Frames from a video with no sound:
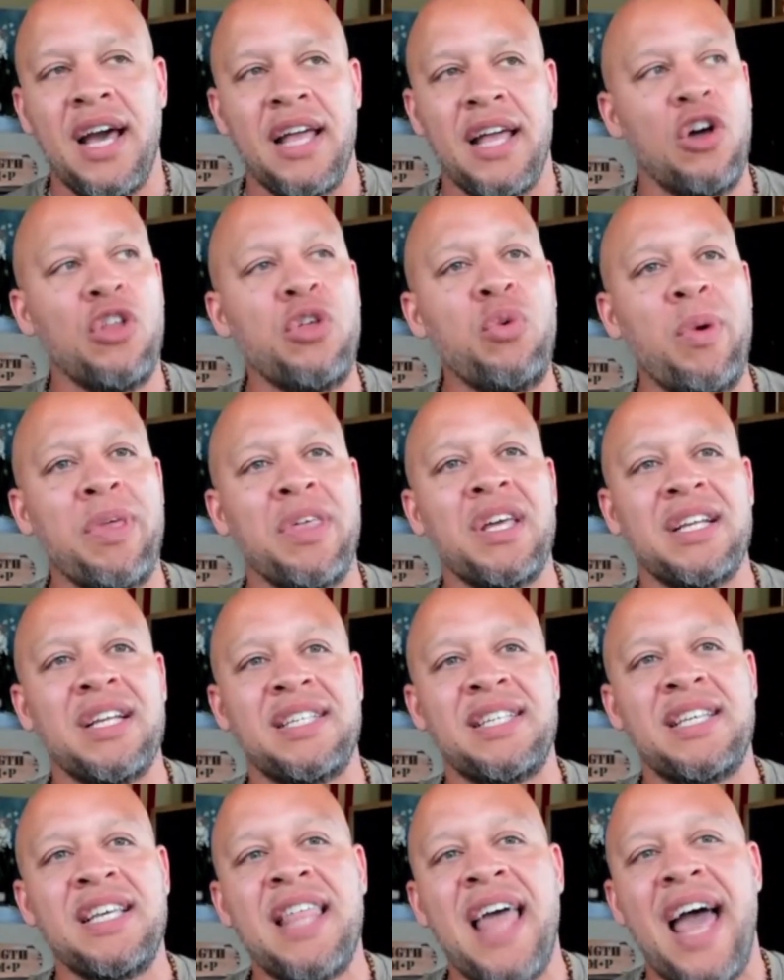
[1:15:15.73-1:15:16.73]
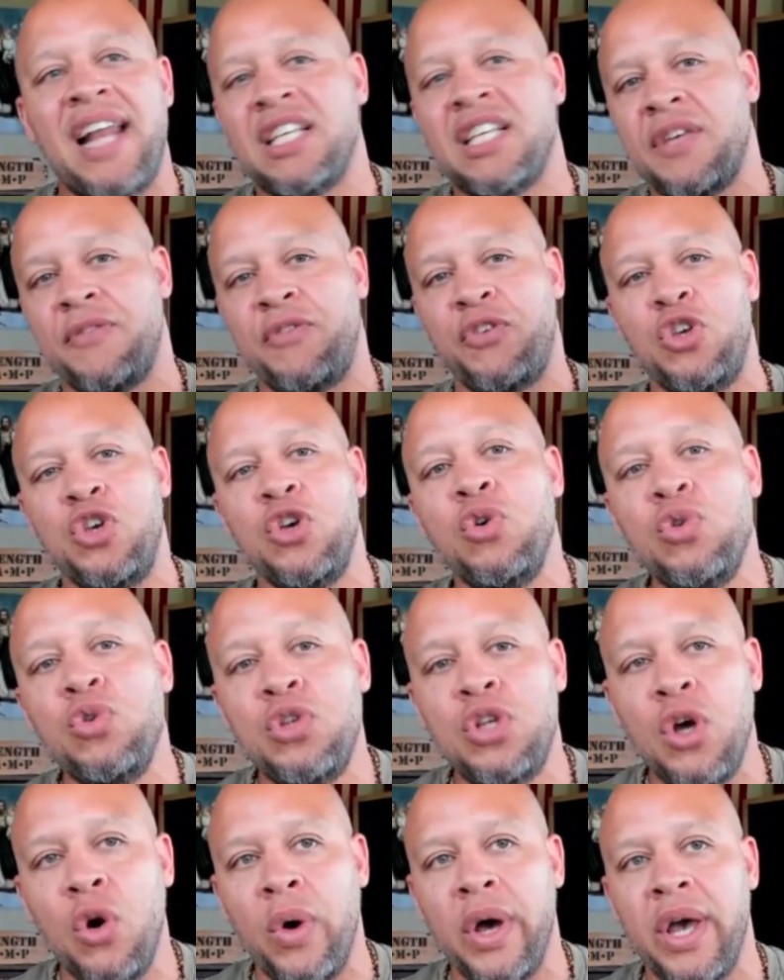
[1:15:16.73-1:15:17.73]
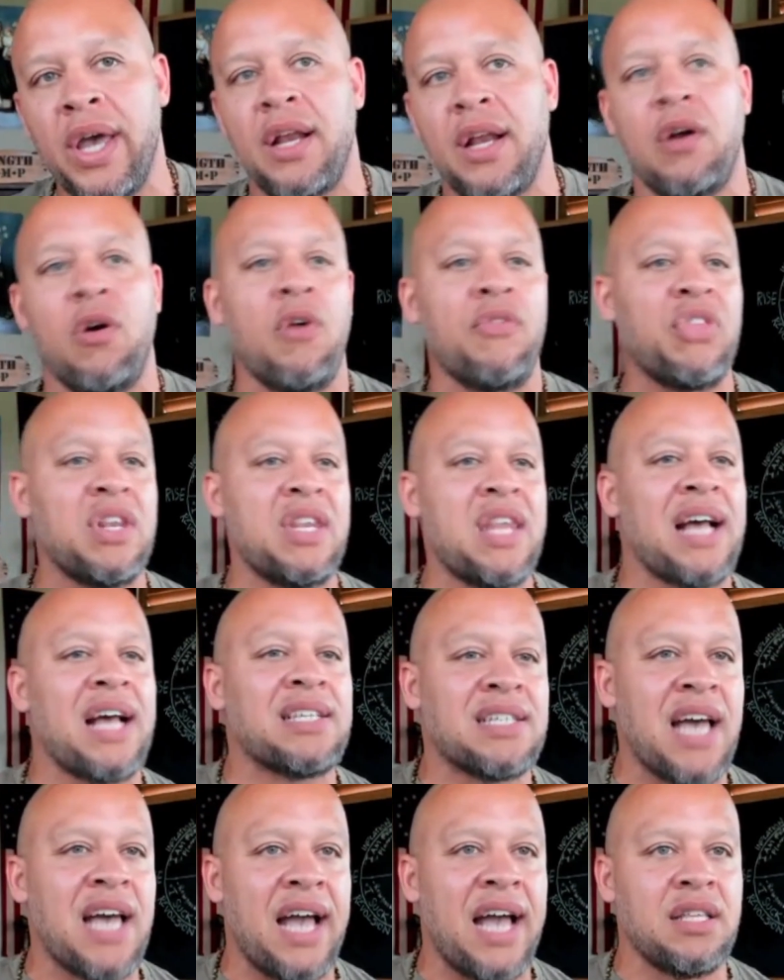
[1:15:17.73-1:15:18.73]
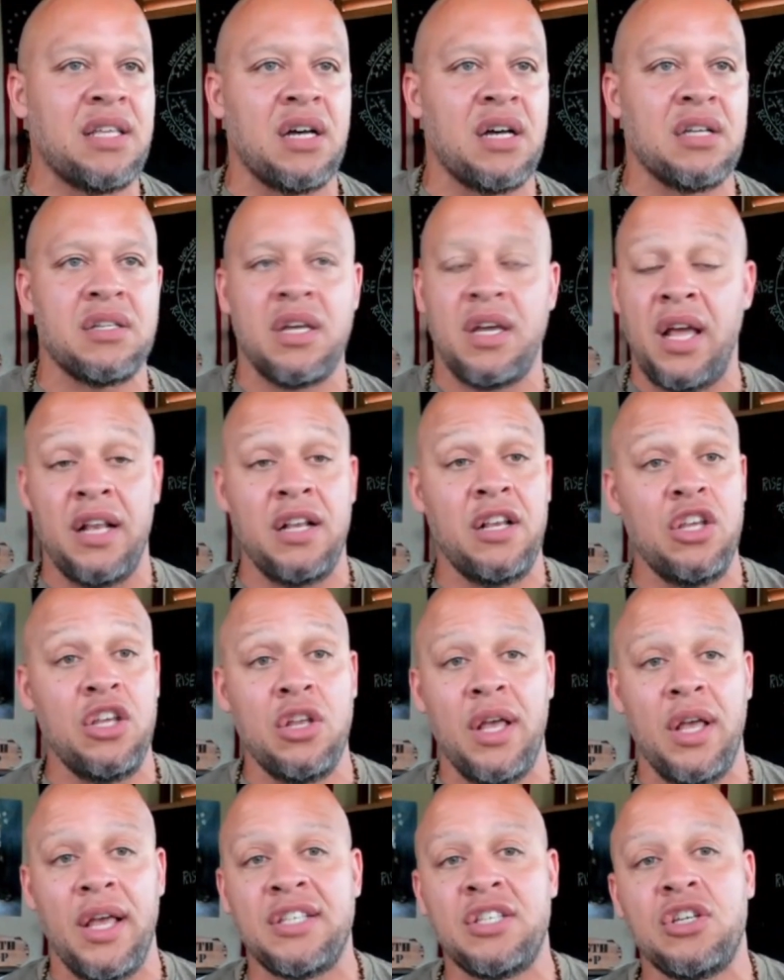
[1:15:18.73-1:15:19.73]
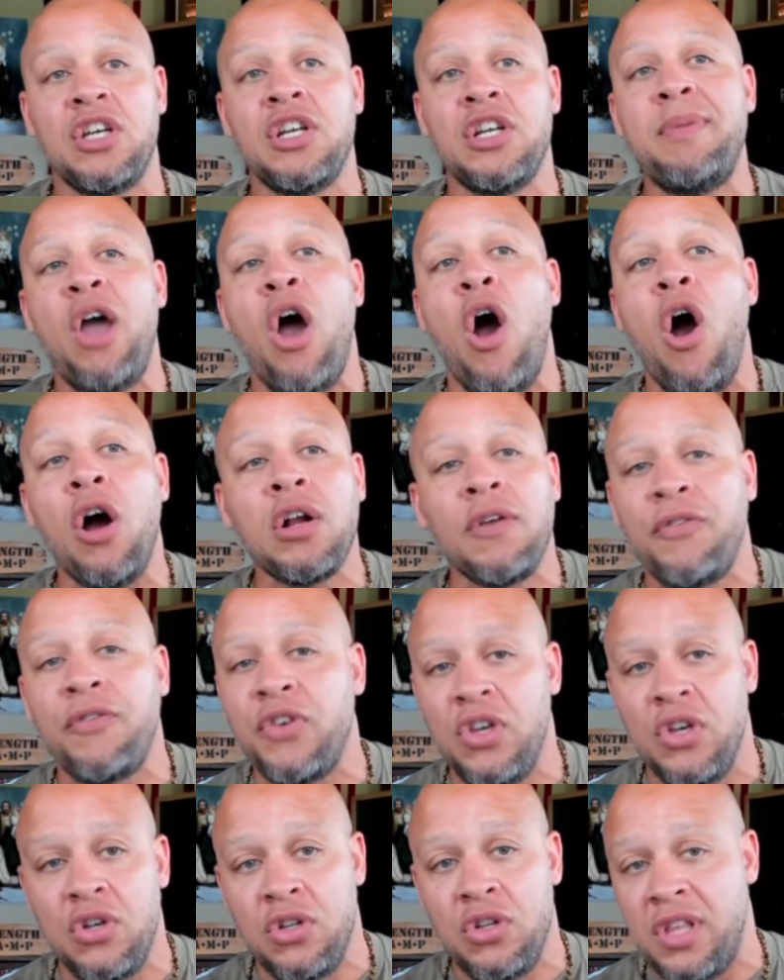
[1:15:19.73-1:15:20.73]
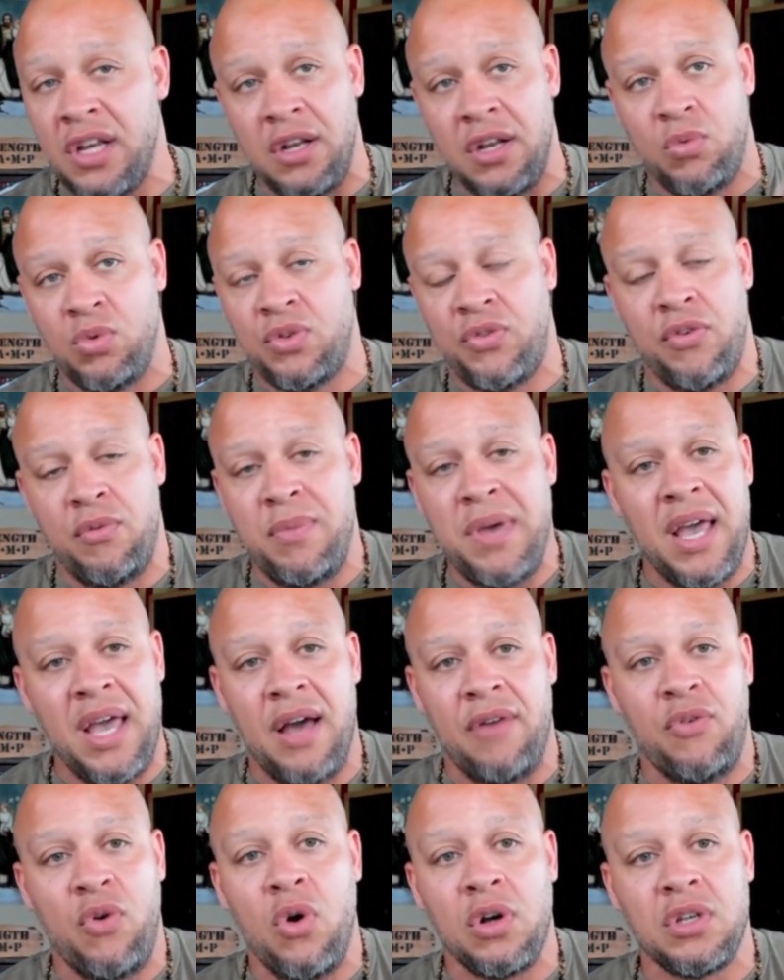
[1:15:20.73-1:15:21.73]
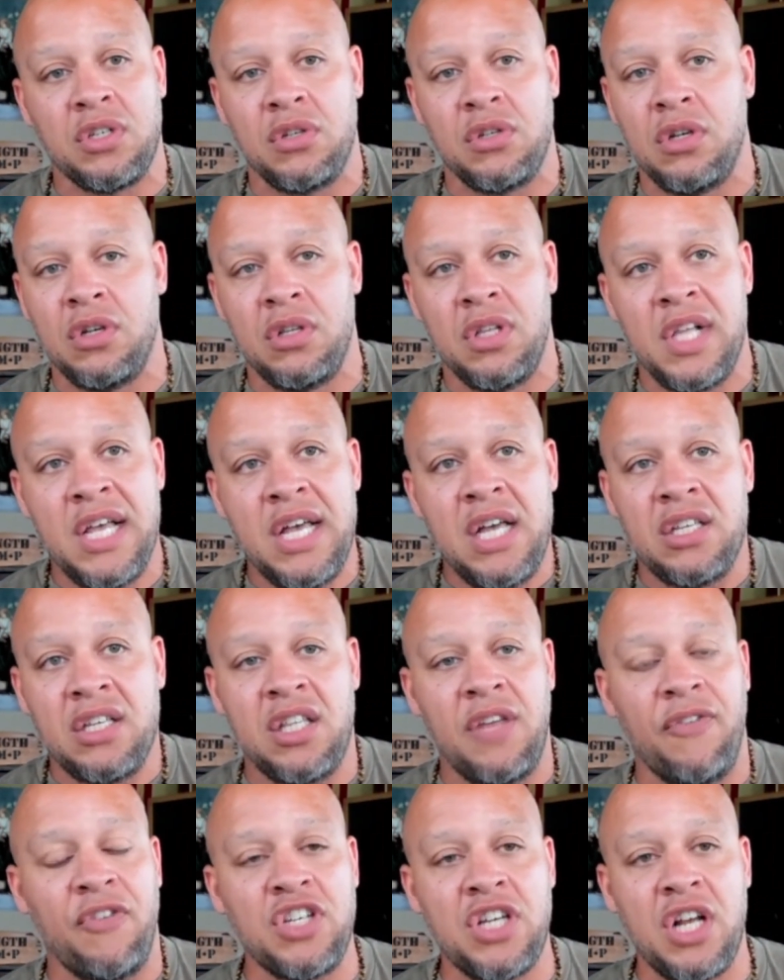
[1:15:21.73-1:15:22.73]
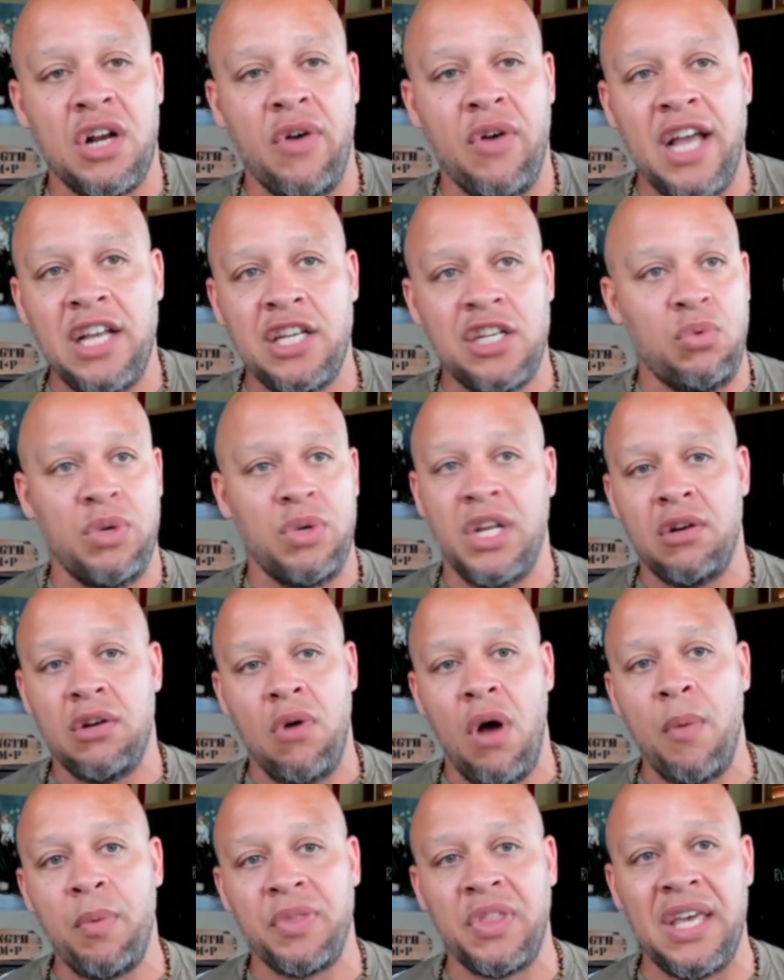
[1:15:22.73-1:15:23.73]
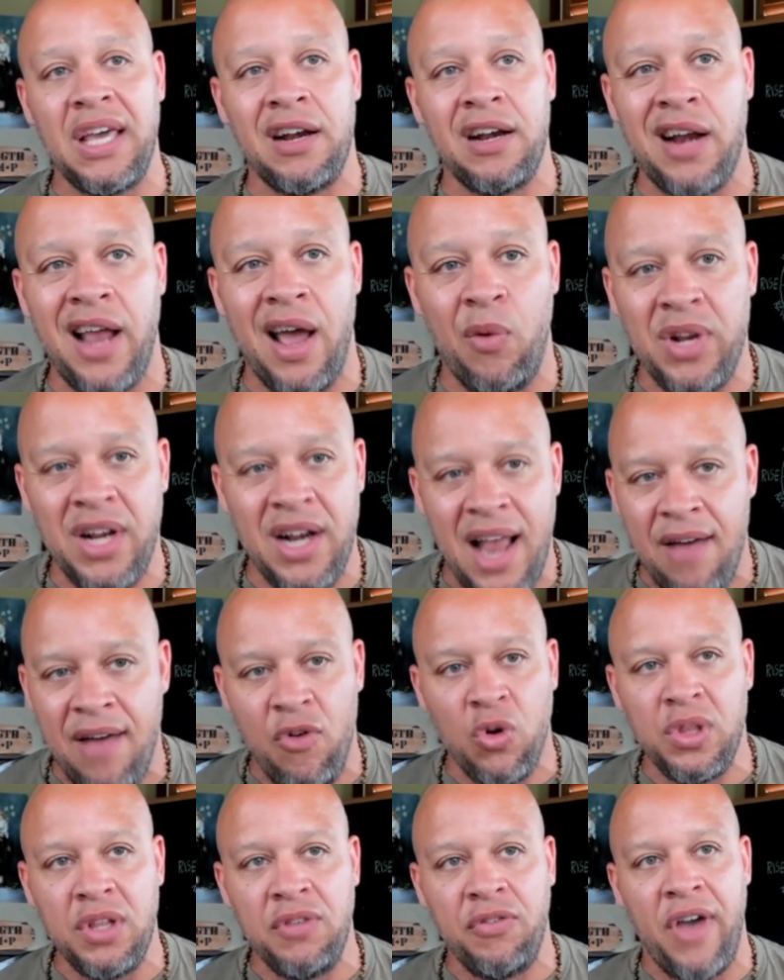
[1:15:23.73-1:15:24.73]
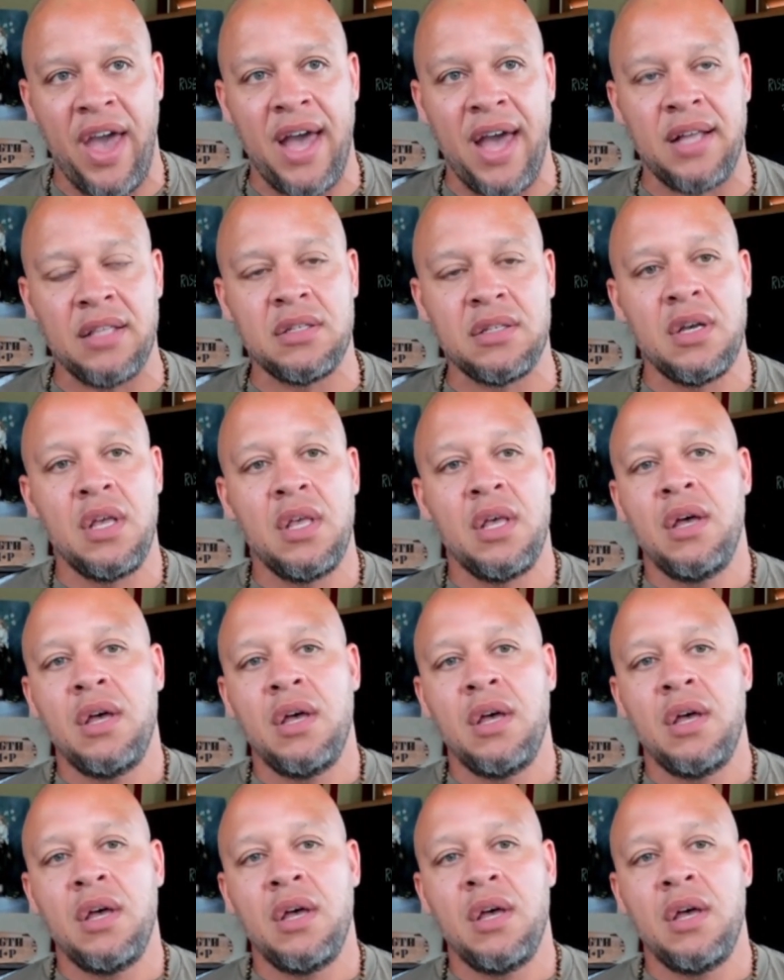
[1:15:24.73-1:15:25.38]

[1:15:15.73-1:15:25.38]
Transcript: And the only way they're going to see that is if you do it or if the next guy does it. And it's going to be harder for you to, than it was for me. Of course, it's a different generation. We didn't grow up with the internet. We didn't have OnlyFans.